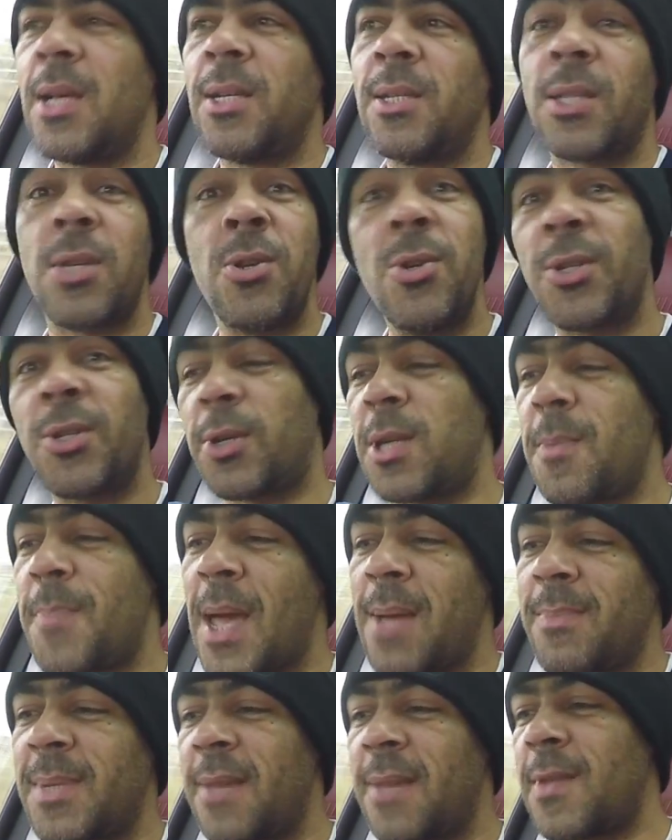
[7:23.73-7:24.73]
So usually on the
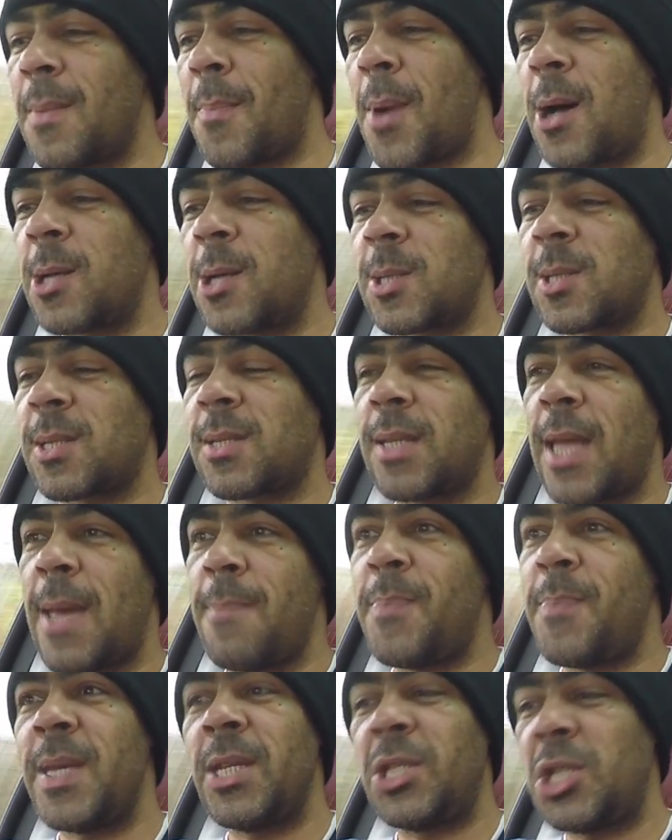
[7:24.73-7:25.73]
BMs they have the miles
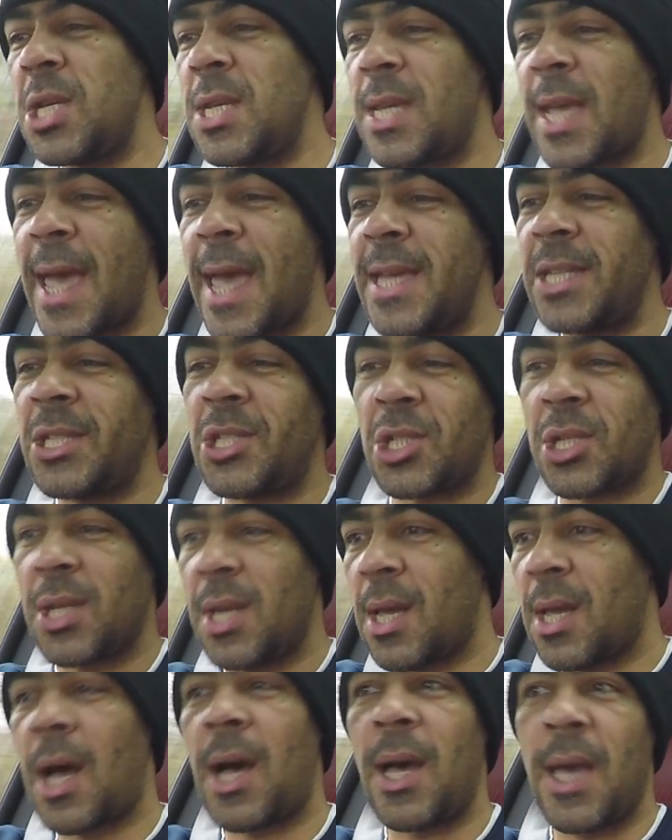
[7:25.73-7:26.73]
MPG gauge
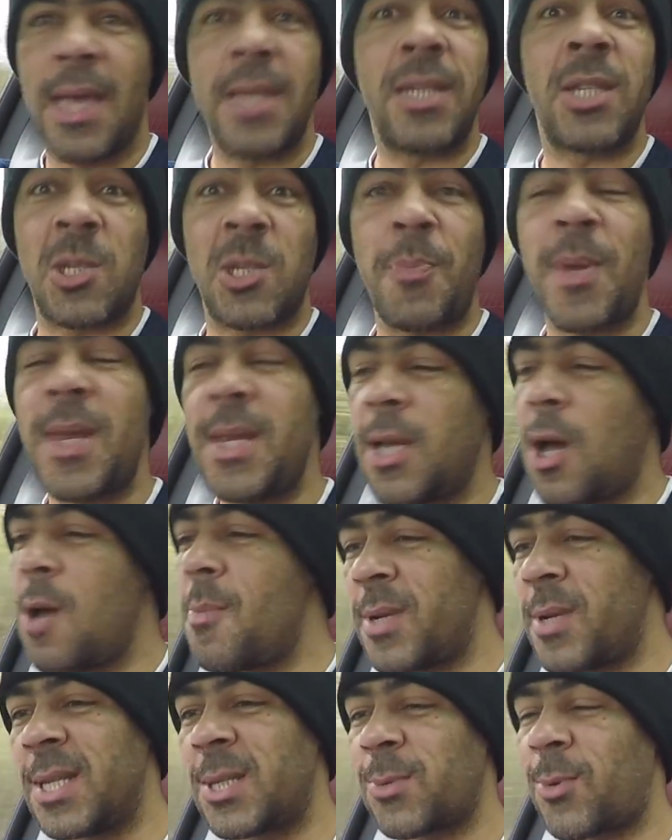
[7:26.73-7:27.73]
in the speedo,
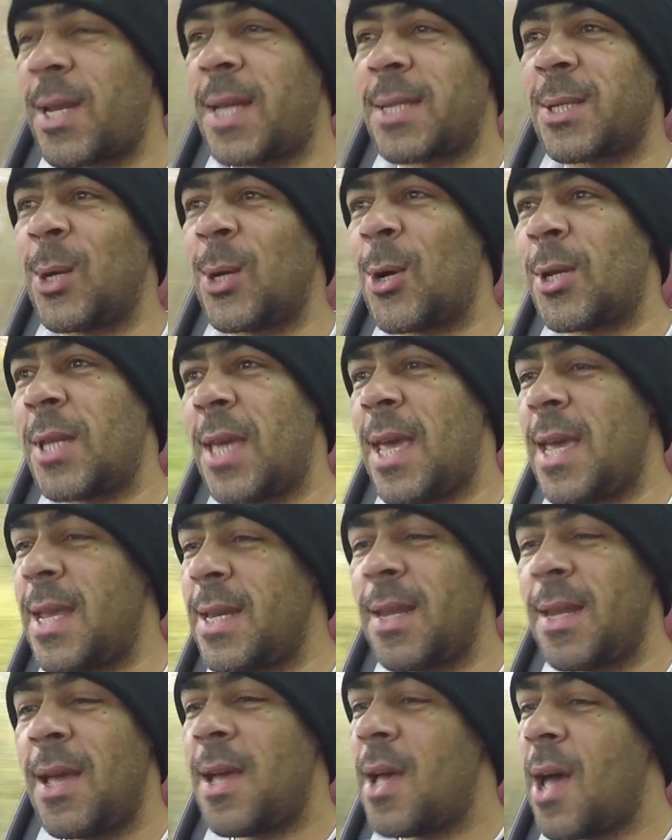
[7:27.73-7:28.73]
but this one hasn't got it
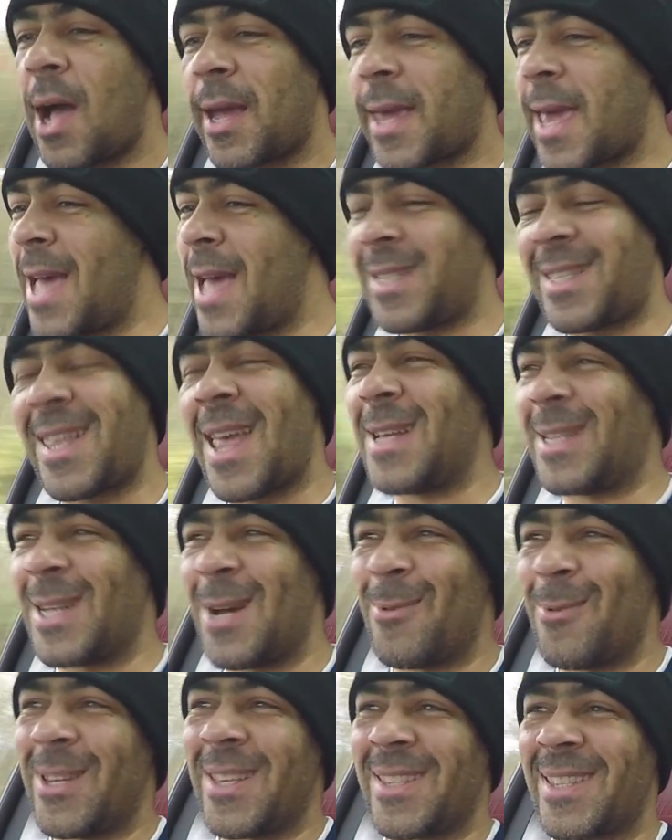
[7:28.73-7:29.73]
in. I guess they don't
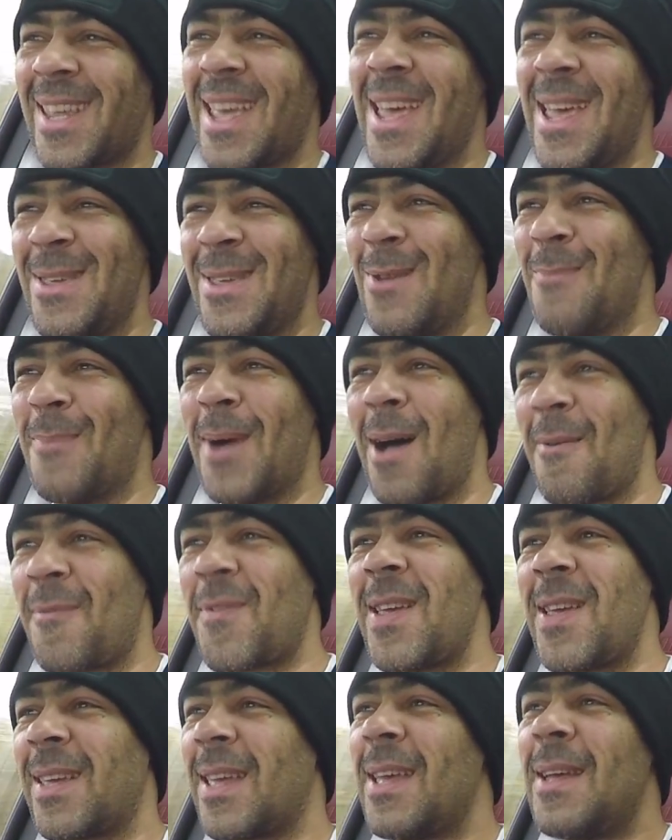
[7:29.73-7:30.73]
want to scare you, but I
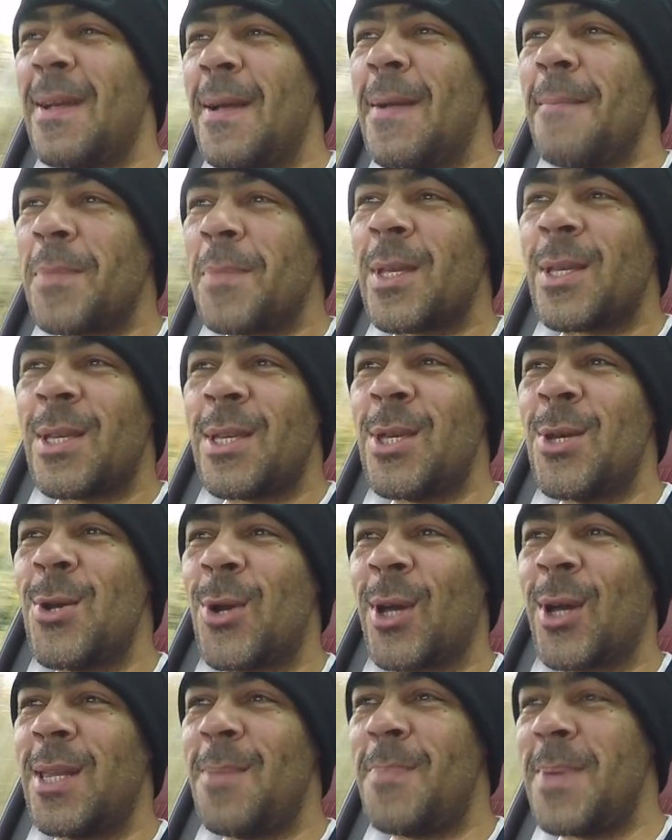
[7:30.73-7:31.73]
think you're
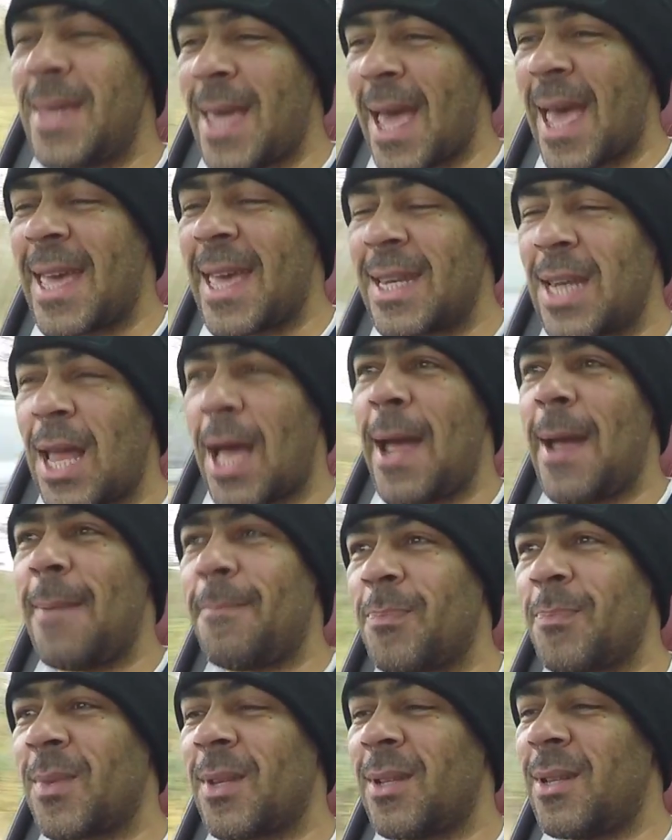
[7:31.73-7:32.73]
going to be getting like
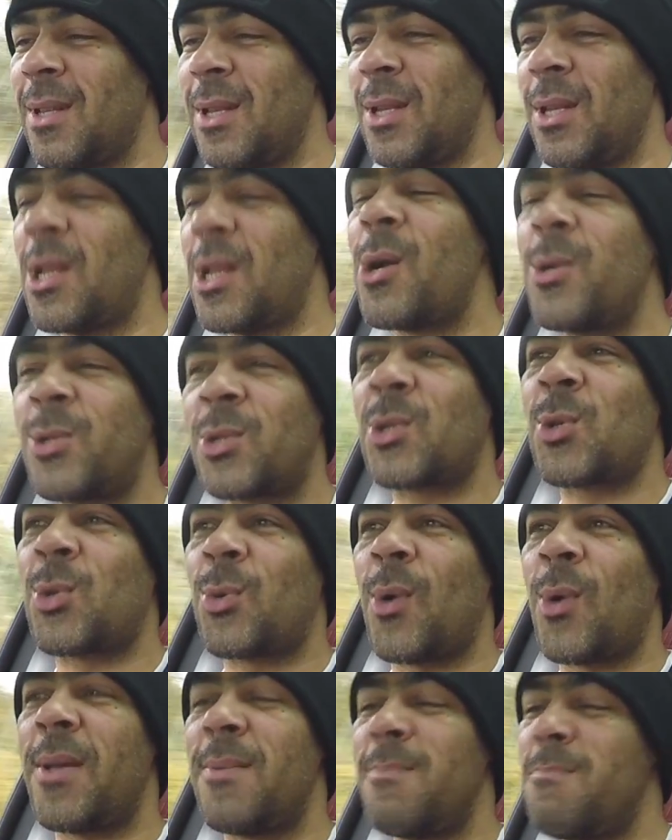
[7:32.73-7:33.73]

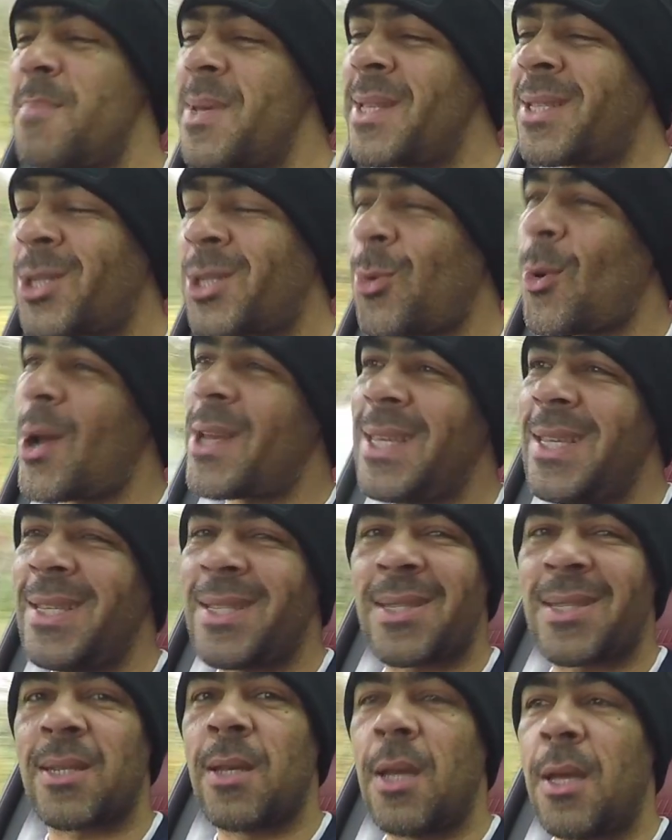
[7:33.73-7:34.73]

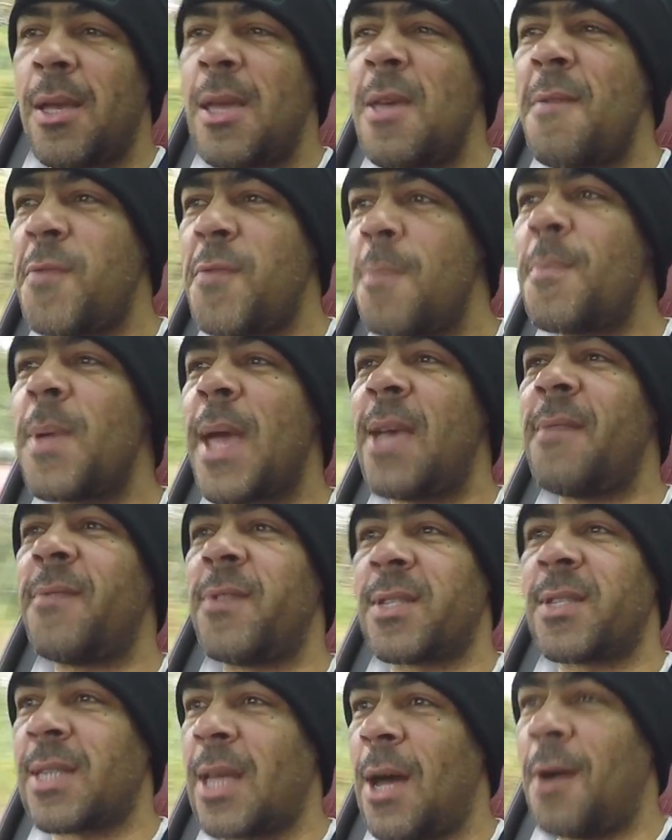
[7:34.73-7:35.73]
mid-20s if you behave
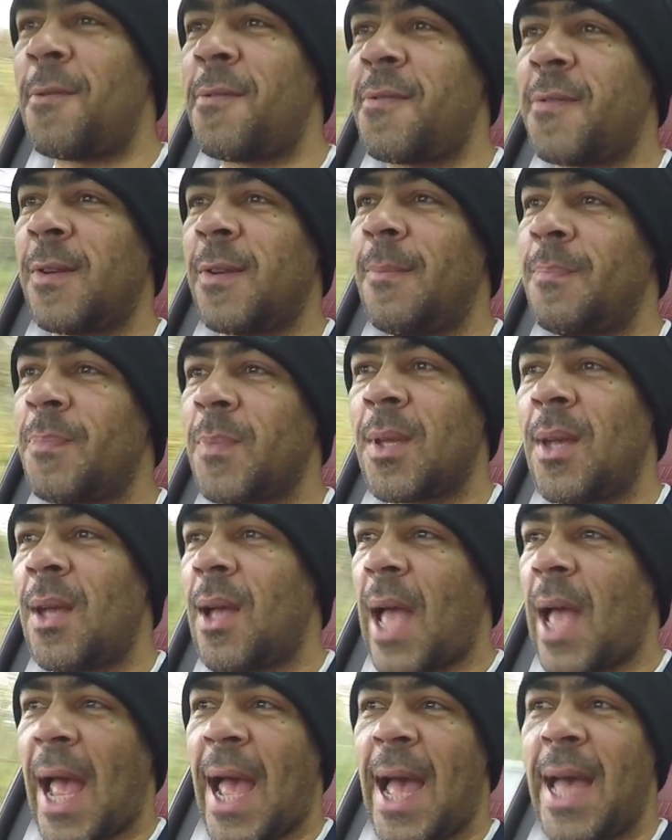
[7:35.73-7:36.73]
yourself,
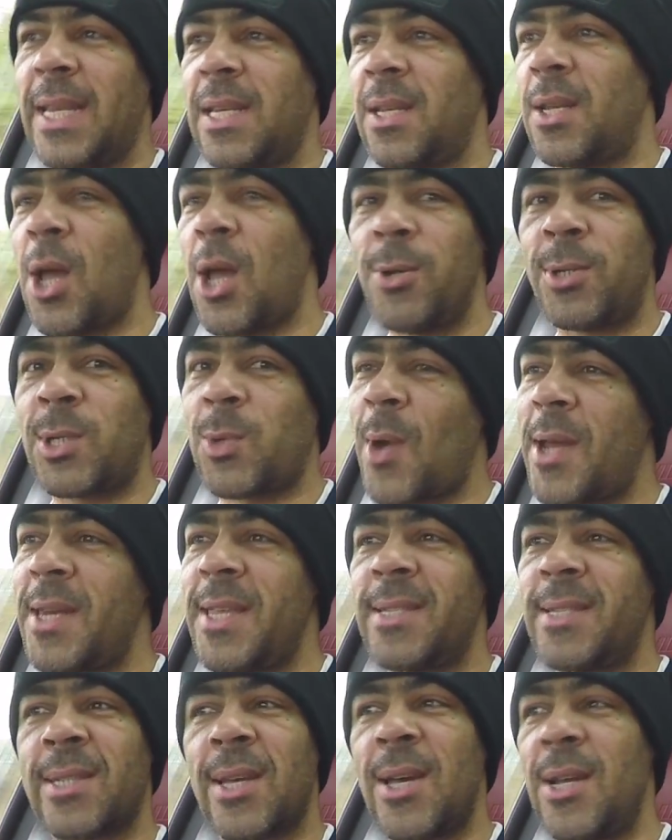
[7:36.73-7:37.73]
and low
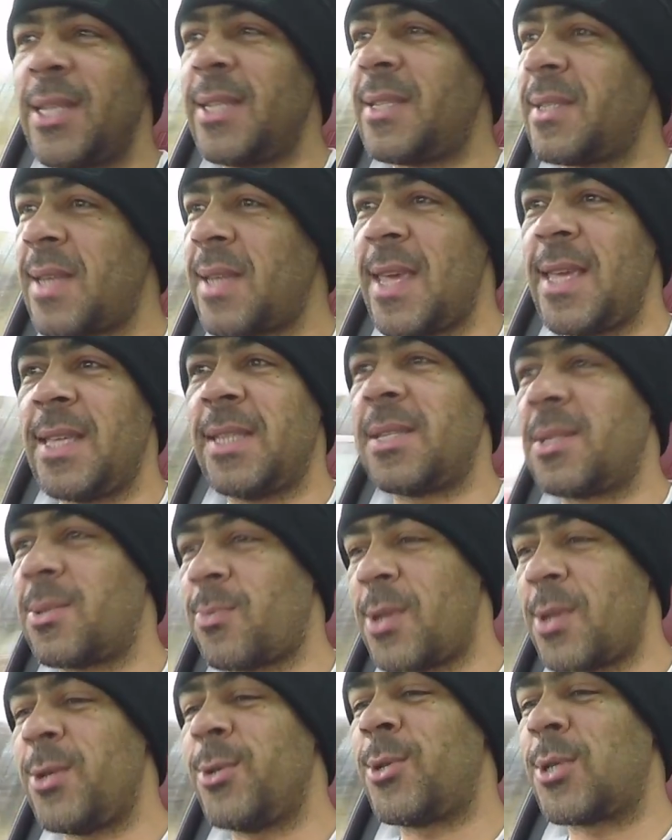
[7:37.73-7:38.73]
20s, early teens
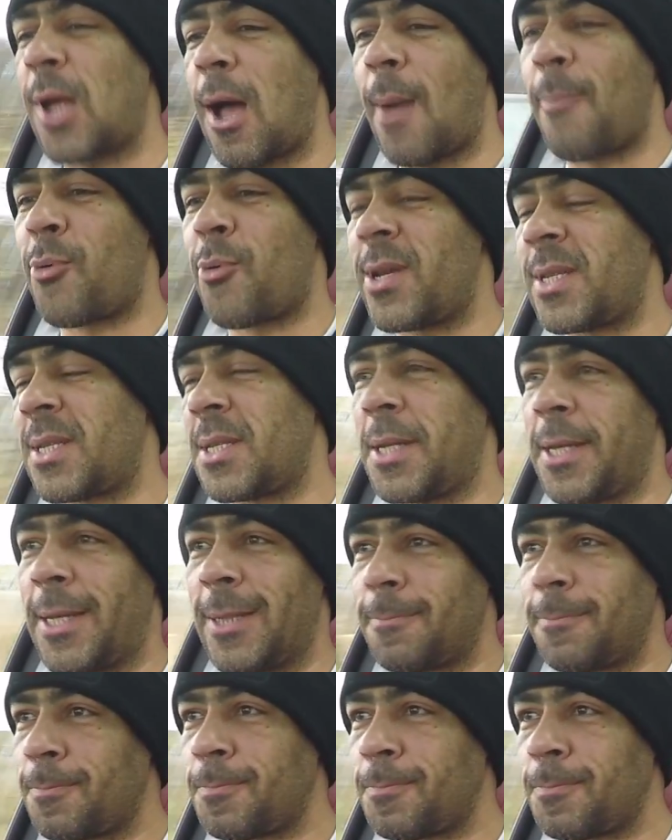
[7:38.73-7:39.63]
when you start pressing it.